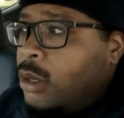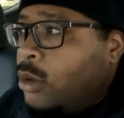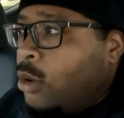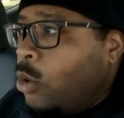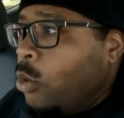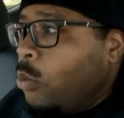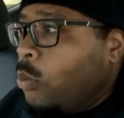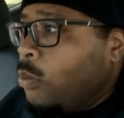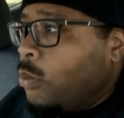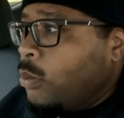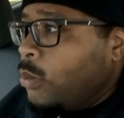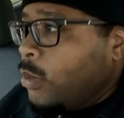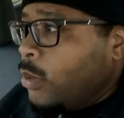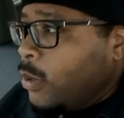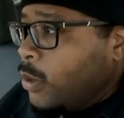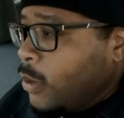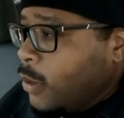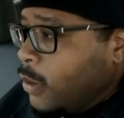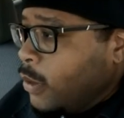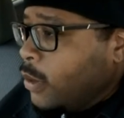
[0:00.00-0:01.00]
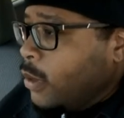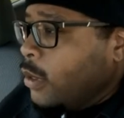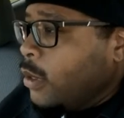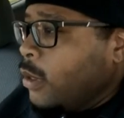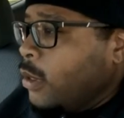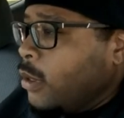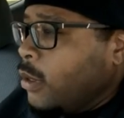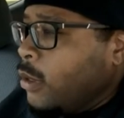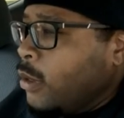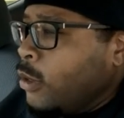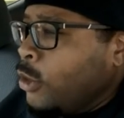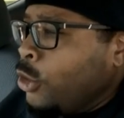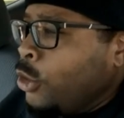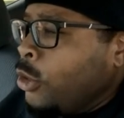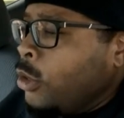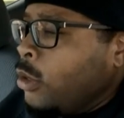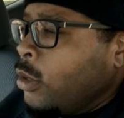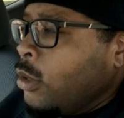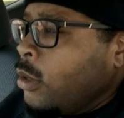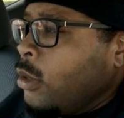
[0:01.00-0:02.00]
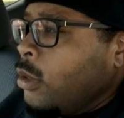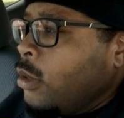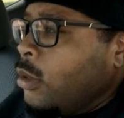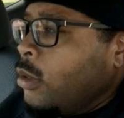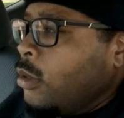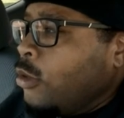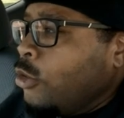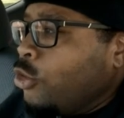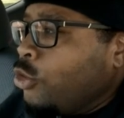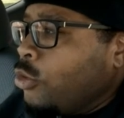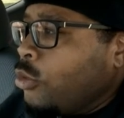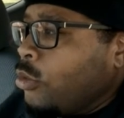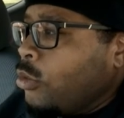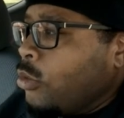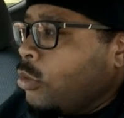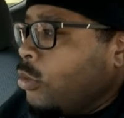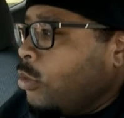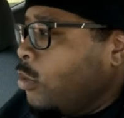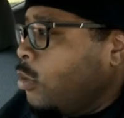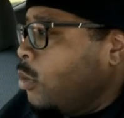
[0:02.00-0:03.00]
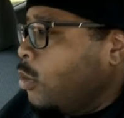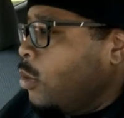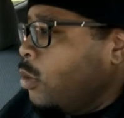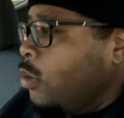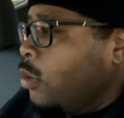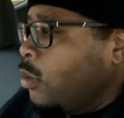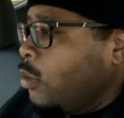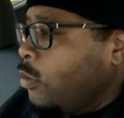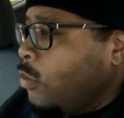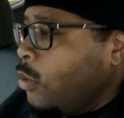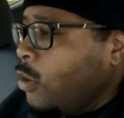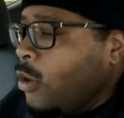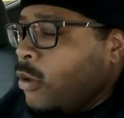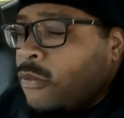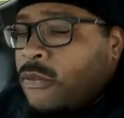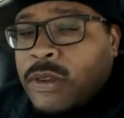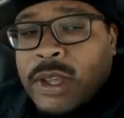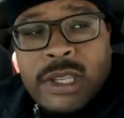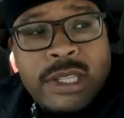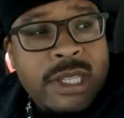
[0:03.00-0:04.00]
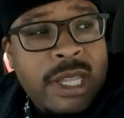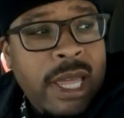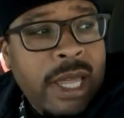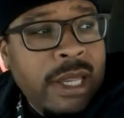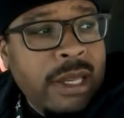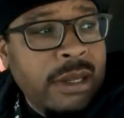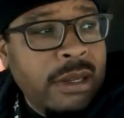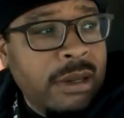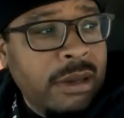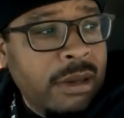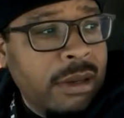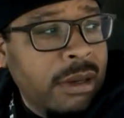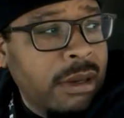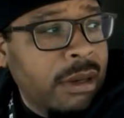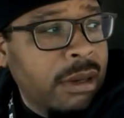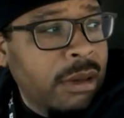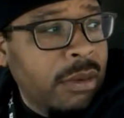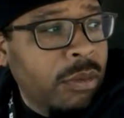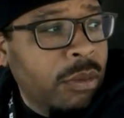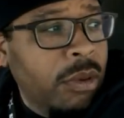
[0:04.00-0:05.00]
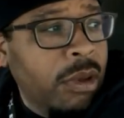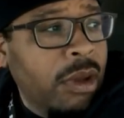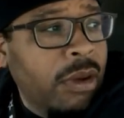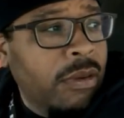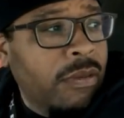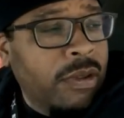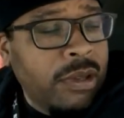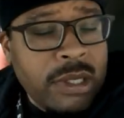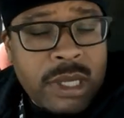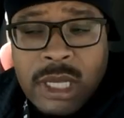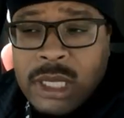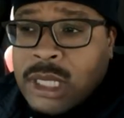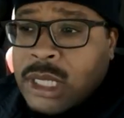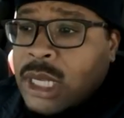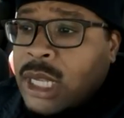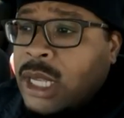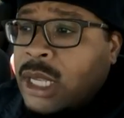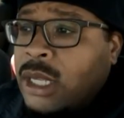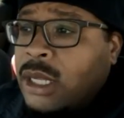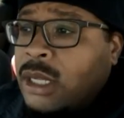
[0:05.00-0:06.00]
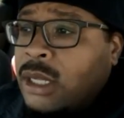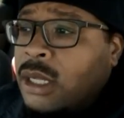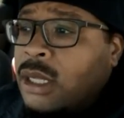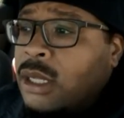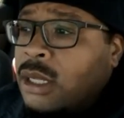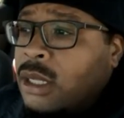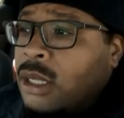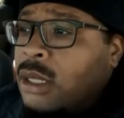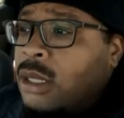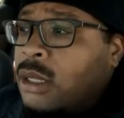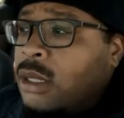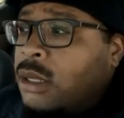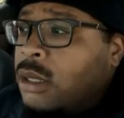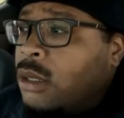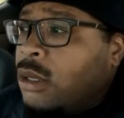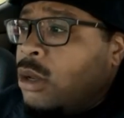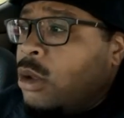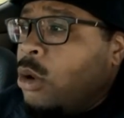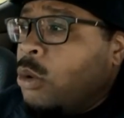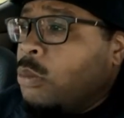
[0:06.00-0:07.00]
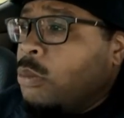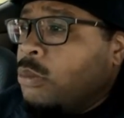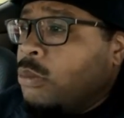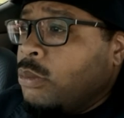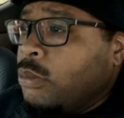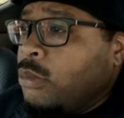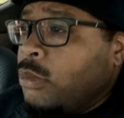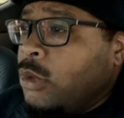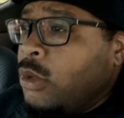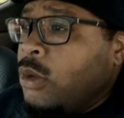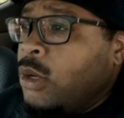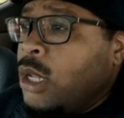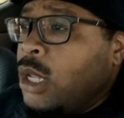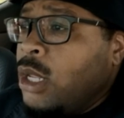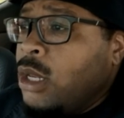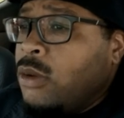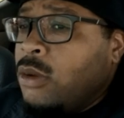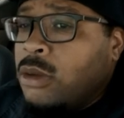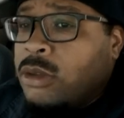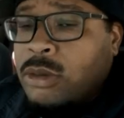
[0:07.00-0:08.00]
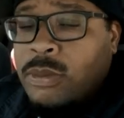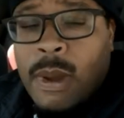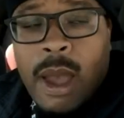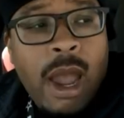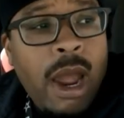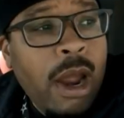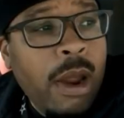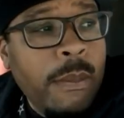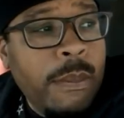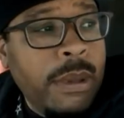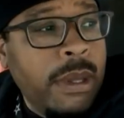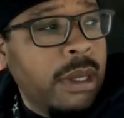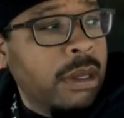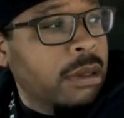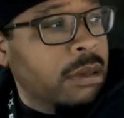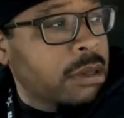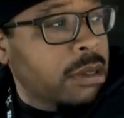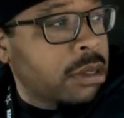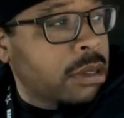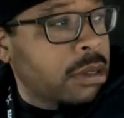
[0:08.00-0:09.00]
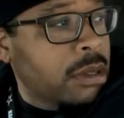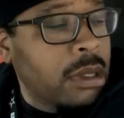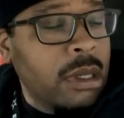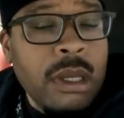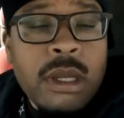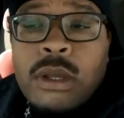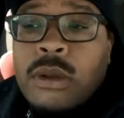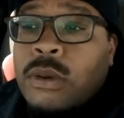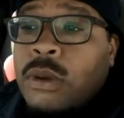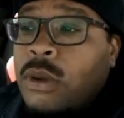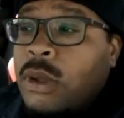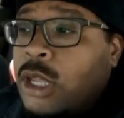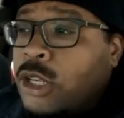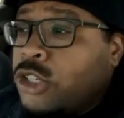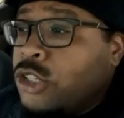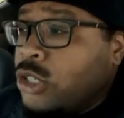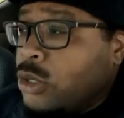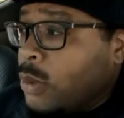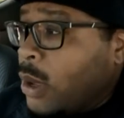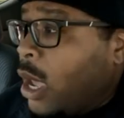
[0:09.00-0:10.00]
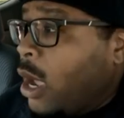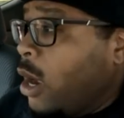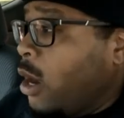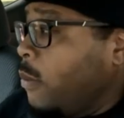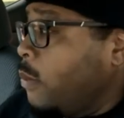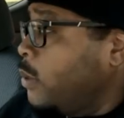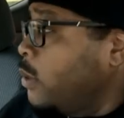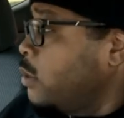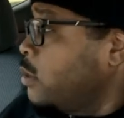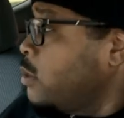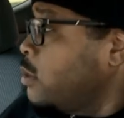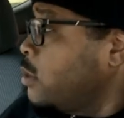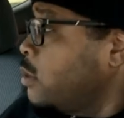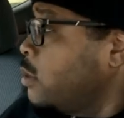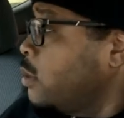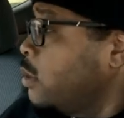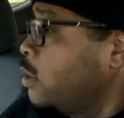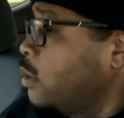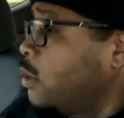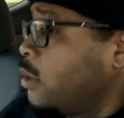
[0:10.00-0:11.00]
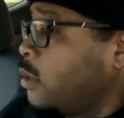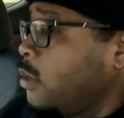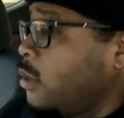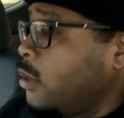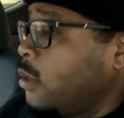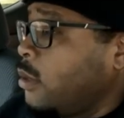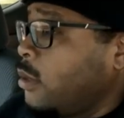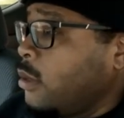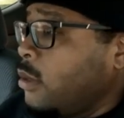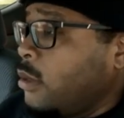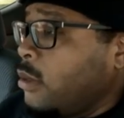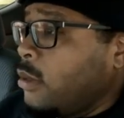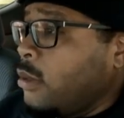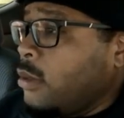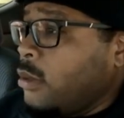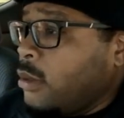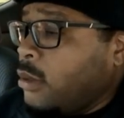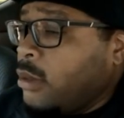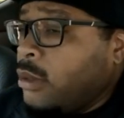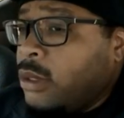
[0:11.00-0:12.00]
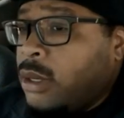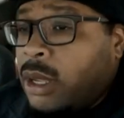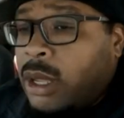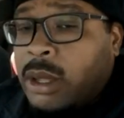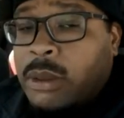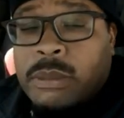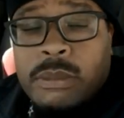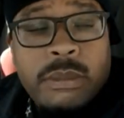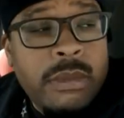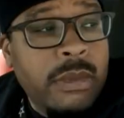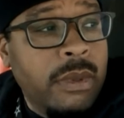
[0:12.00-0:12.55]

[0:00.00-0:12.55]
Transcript: Nope. And I need to figure out if they're gonna have blankets on the plane. We're gonna fix that. I don't want to be cold. We're Unless gonna you're gonna give me your shirt. Nope. You need some iron pills. I'm gonna get you some You're iron. You're getting me some this evening. Yep.